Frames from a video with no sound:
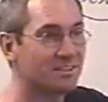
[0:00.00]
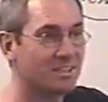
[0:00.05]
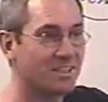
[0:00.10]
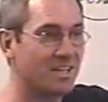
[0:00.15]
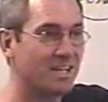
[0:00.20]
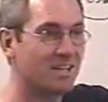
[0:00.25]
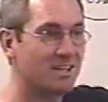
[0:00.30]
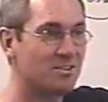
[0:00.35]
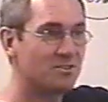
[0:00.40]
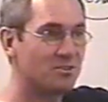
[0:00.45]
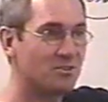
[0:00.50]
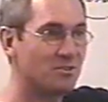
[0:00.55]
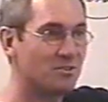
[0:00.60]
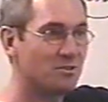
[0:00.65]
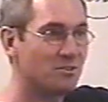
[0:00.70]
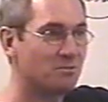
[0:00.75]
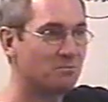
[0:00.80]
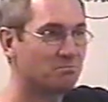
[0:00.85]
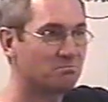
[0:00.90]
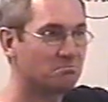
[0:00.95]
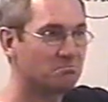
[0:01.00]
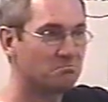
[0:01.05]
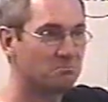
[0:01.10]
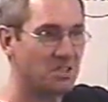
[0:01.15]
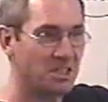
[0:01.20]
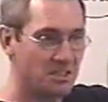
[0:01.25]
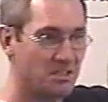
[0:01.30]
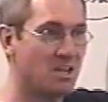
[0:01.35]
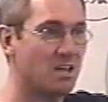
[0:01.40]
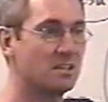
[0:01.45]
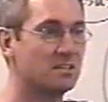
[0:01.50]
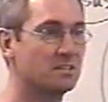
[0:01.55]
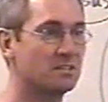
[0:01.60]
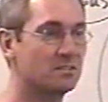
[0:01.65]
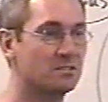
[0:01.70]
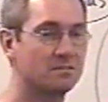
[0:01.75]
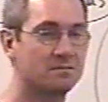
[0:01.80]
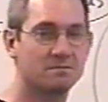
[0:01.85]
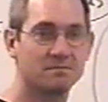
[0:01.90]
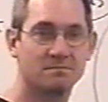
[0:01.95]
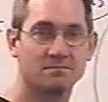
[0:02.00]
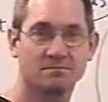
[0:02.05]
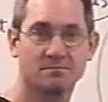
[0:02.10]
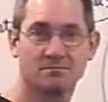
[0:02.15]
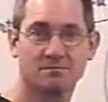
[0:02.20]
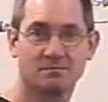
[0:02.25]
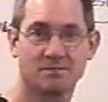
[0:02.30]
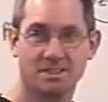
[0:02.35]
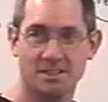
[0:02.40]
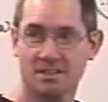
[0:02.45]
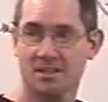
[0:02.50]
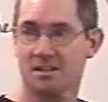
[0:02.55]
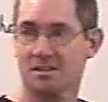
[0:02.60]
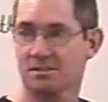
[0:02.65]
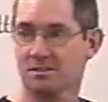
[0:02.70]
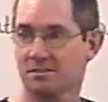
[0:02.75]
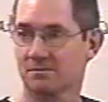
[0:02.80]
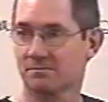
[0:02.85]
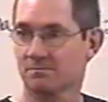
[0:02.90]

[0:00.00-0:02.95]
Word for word: can do, he does. He does.